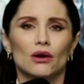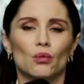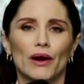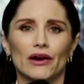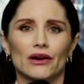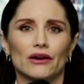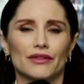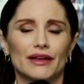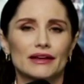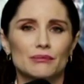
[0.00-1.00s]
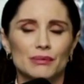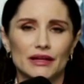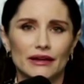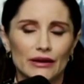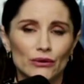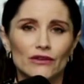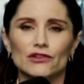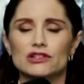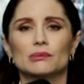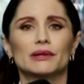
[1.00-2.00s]
where they can be
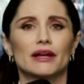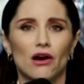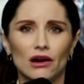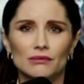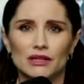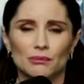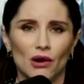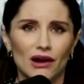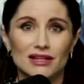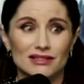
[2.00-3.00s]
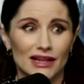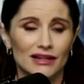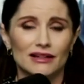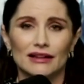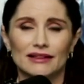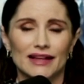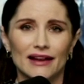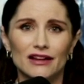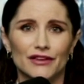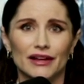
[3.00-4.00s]
irreversibly harmed in the process and at the
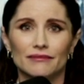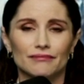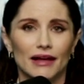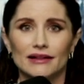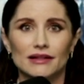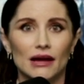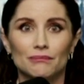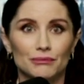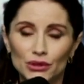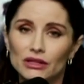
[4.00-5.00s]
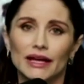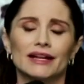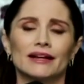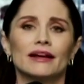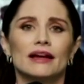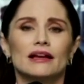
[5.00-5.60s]
end of it end up mutilated.